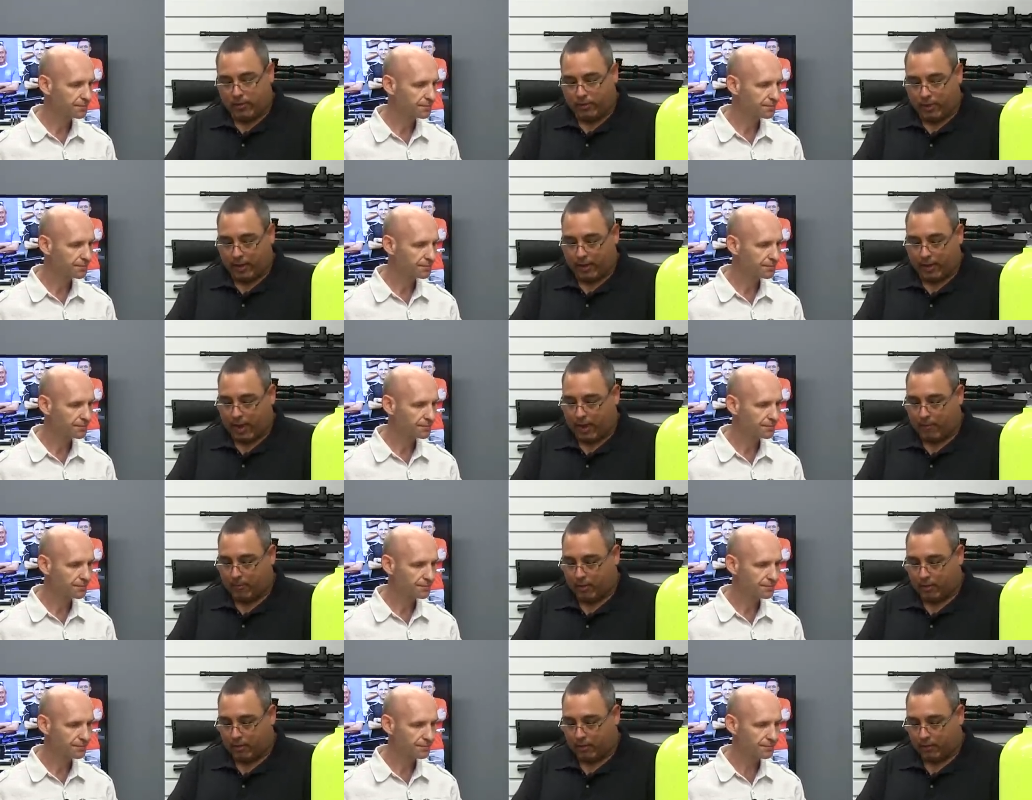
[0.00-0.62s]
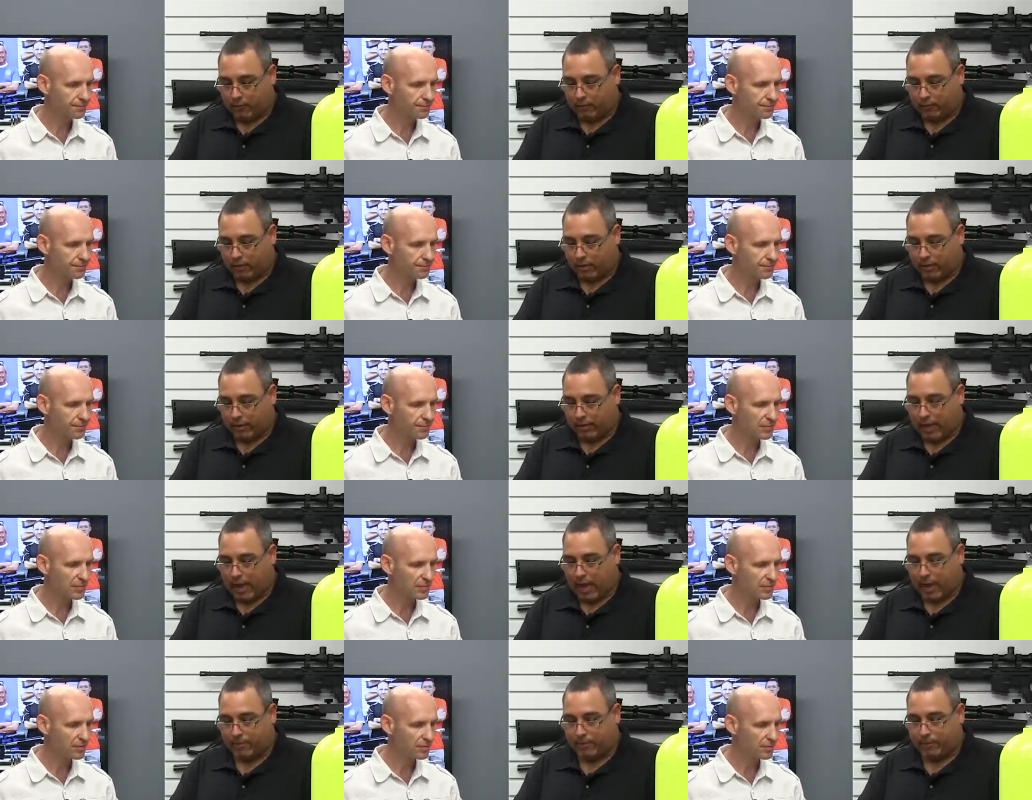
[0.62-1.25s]
Speaker 1: They gave me this
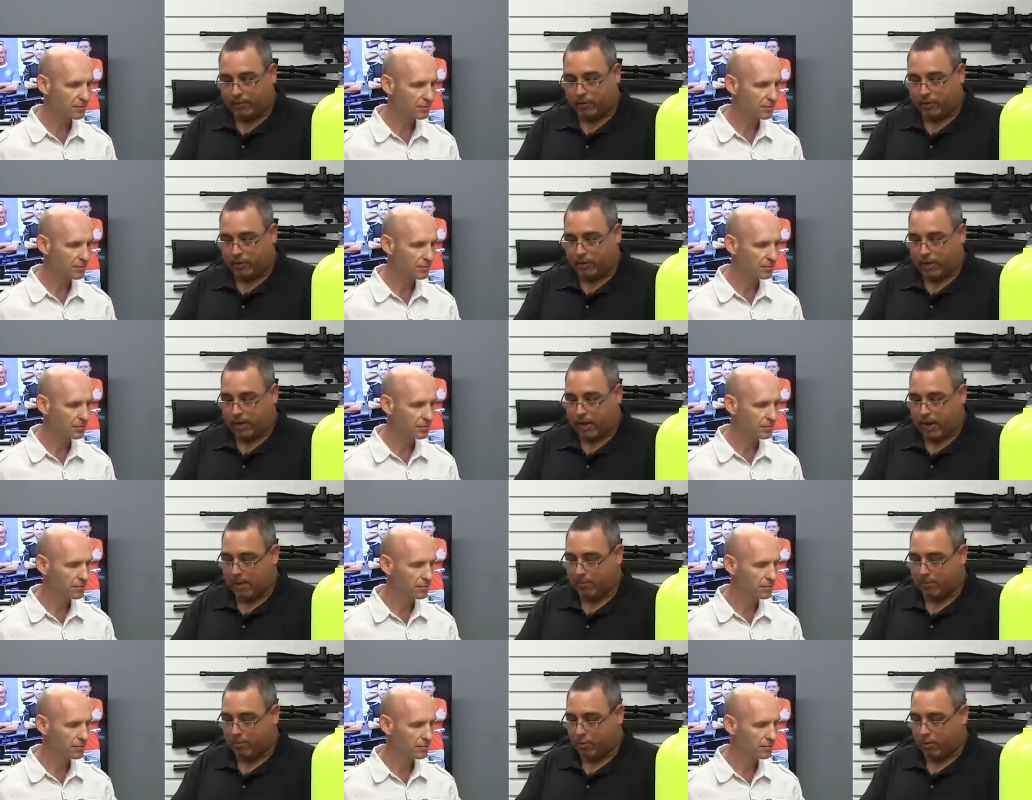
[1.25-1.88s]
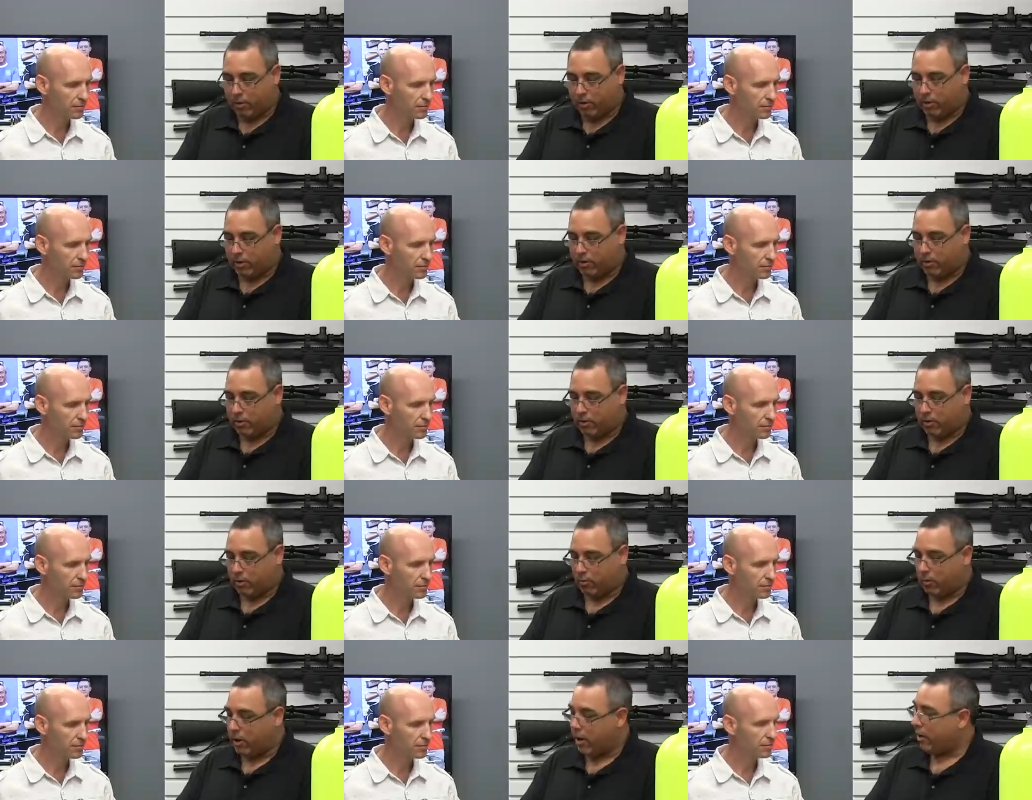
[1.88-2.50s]
little adapter, and I put
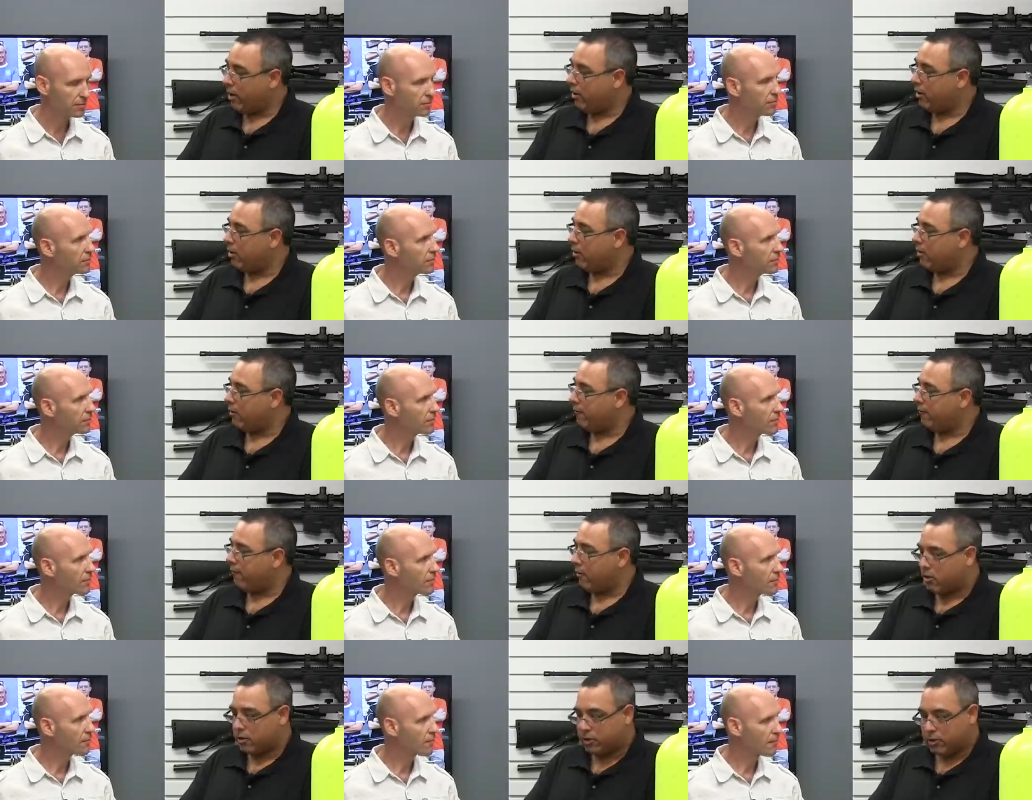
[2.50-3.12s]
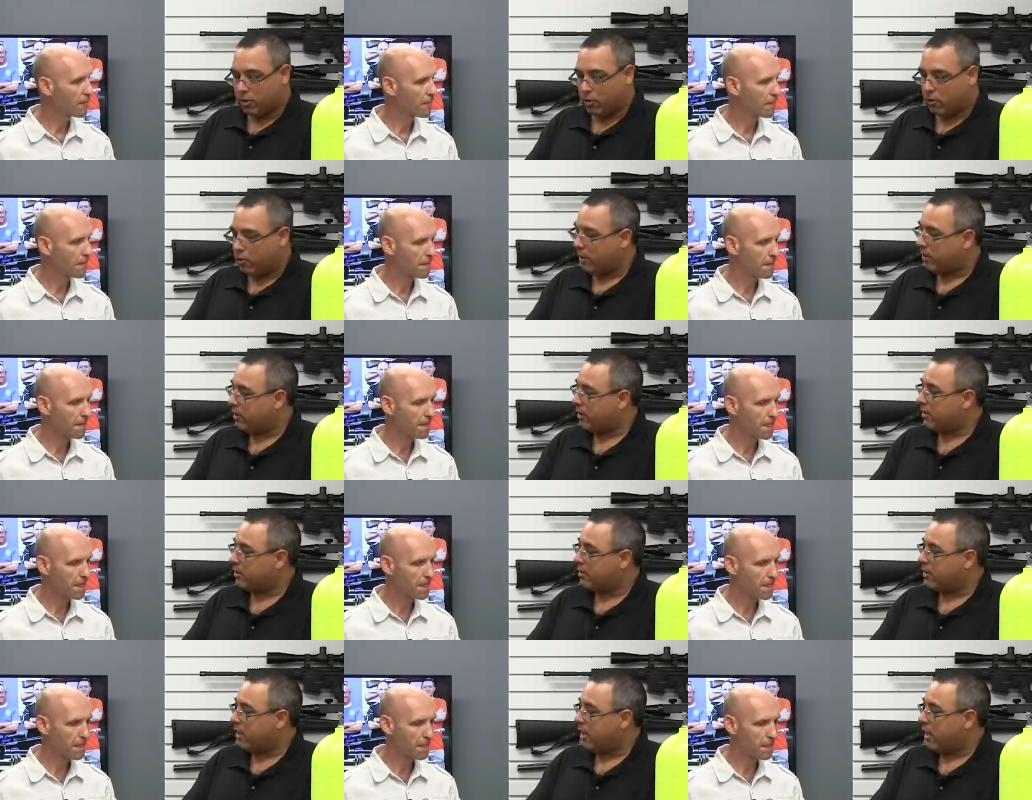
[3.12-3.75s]
a regular Foster
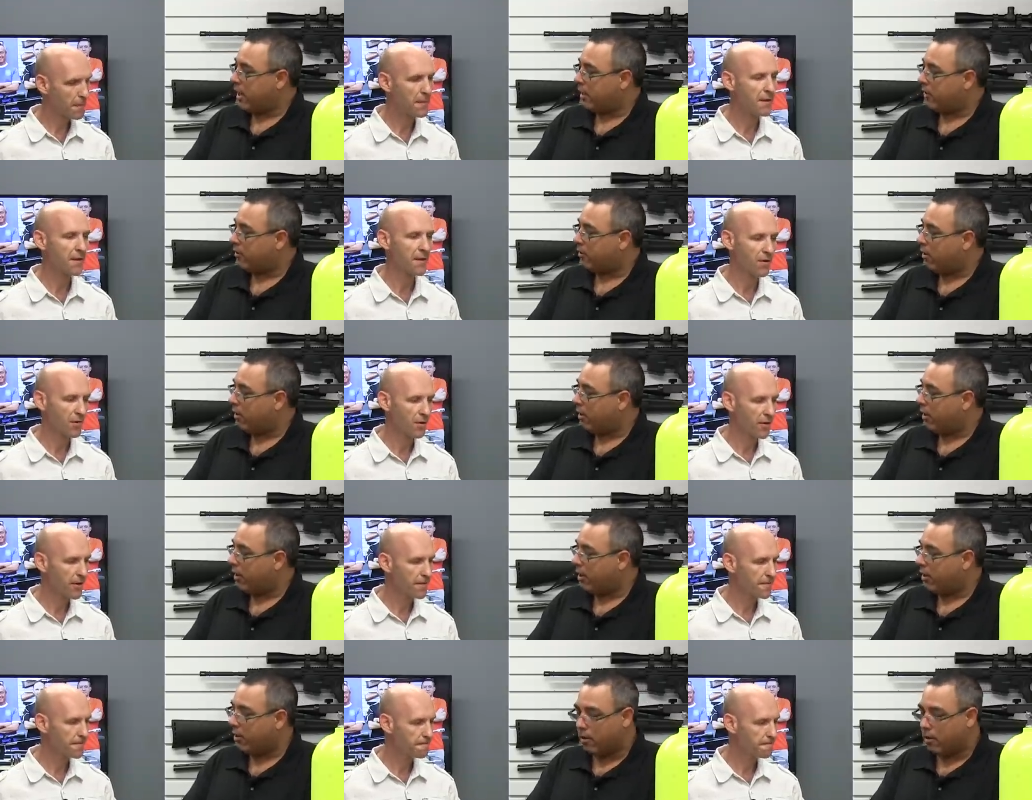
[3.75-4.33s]
Quick disconnect on okay.